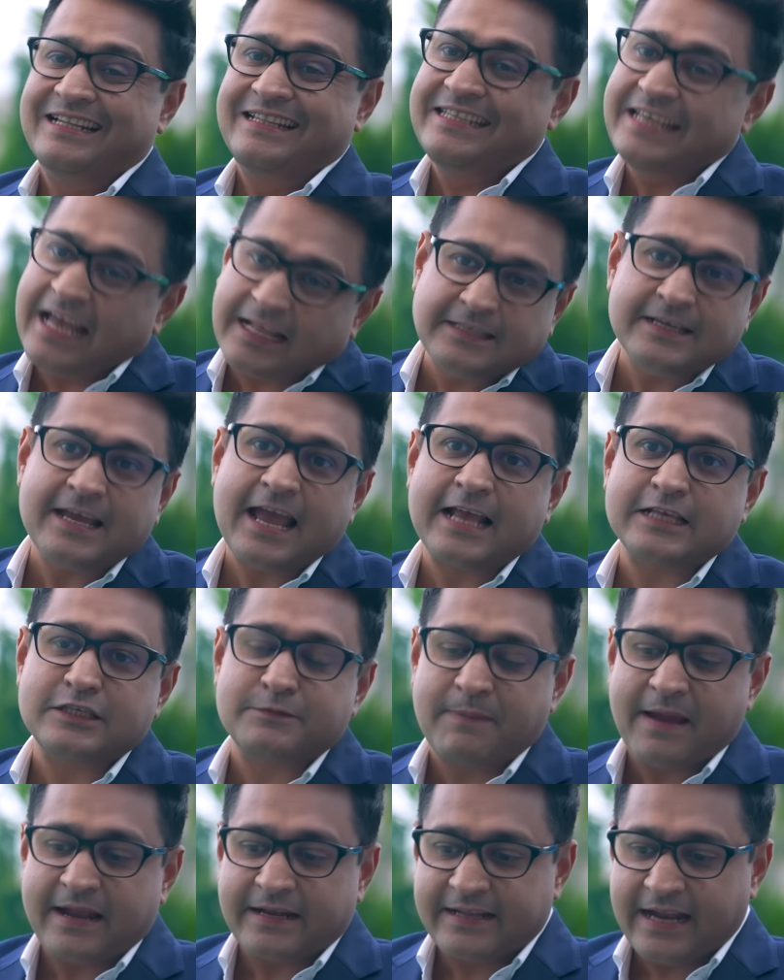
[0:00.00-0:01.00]
The other
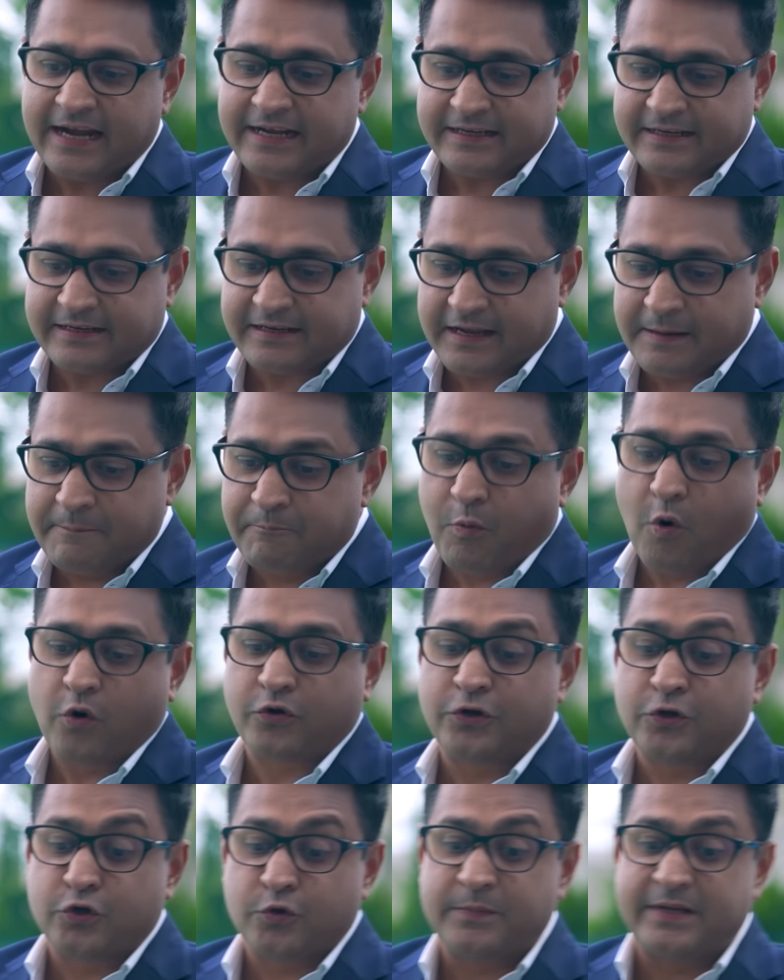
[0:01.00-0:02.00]
aspect that
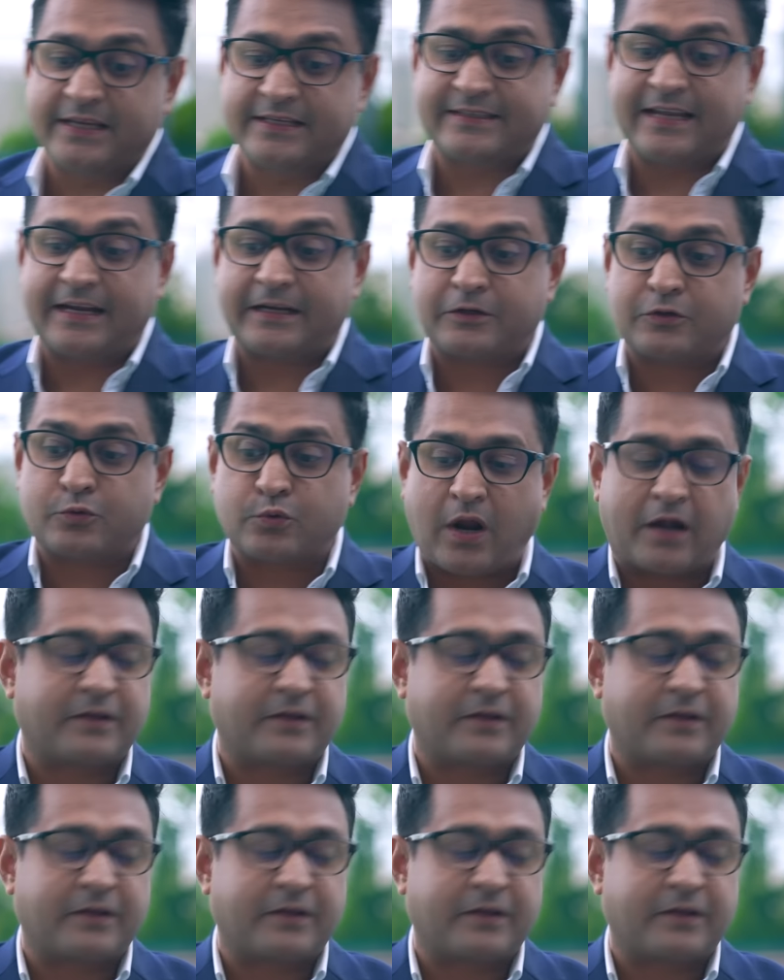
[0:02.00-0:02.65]
important to me is that to